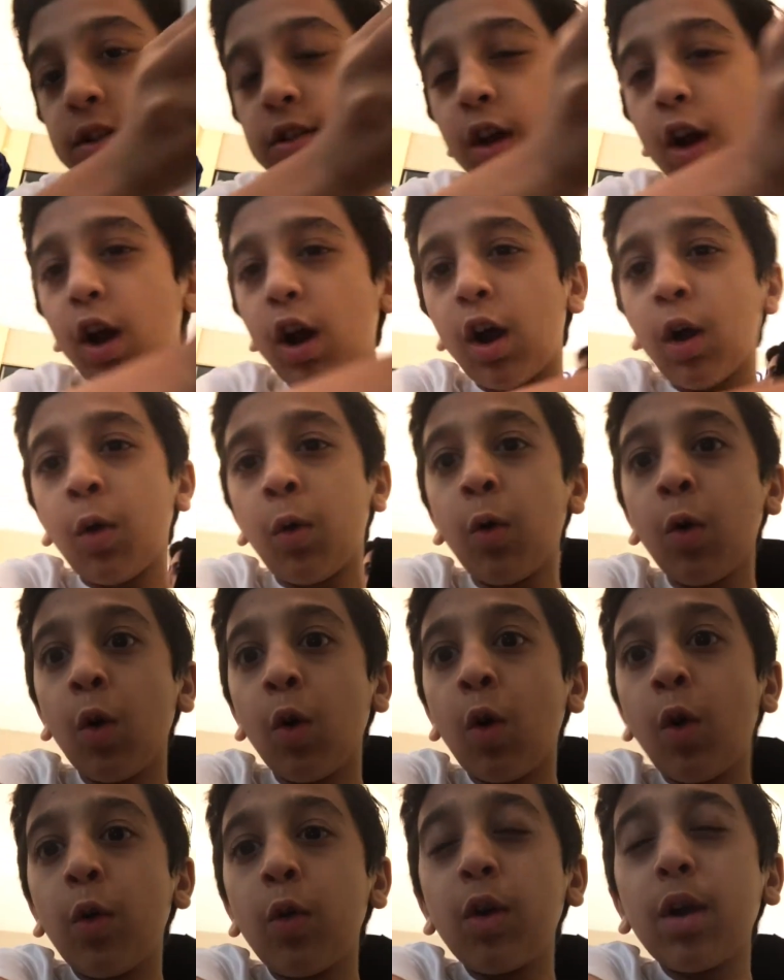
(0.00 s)
So,
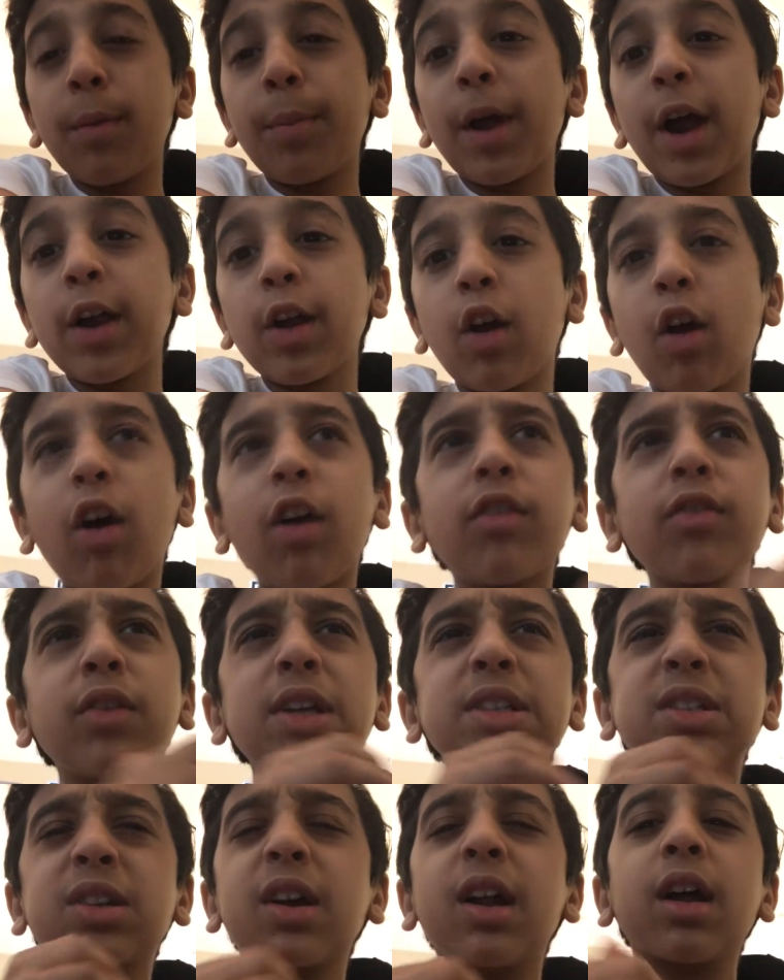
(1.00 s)
we're about to order.
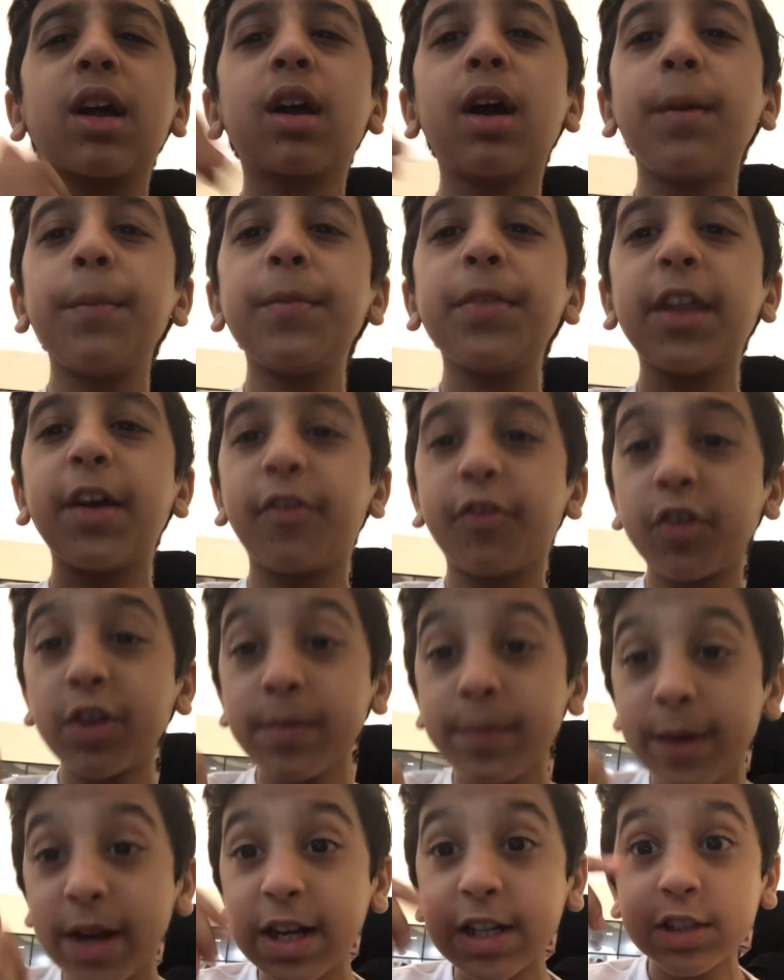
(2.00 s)
It's going to come in a few
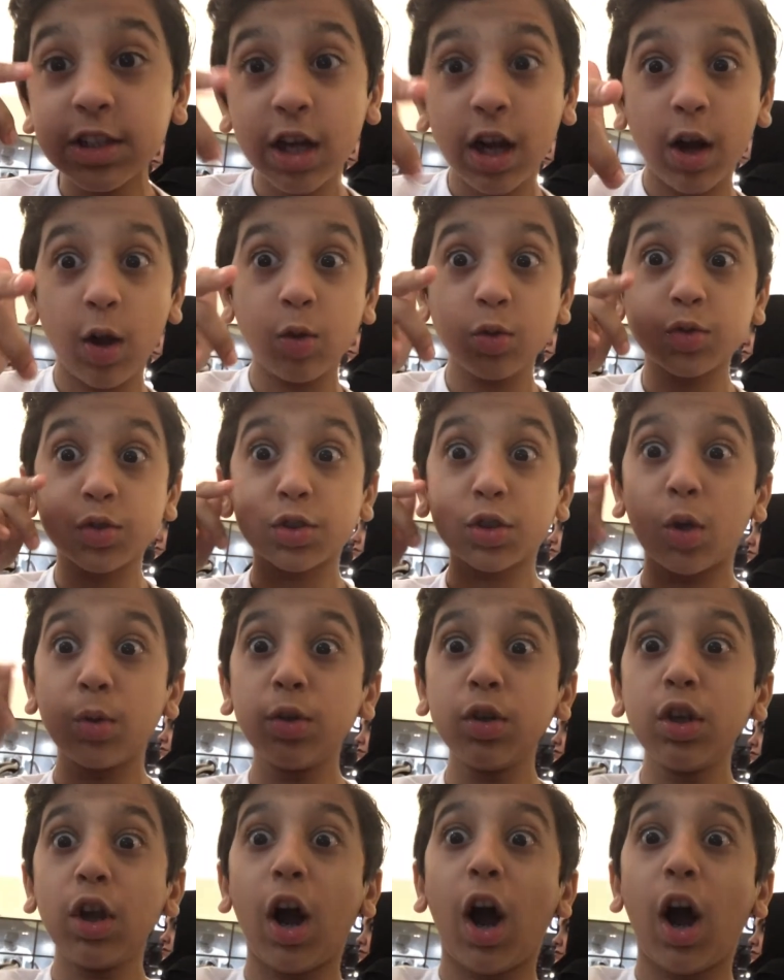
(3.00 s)
minutes, and I'll show you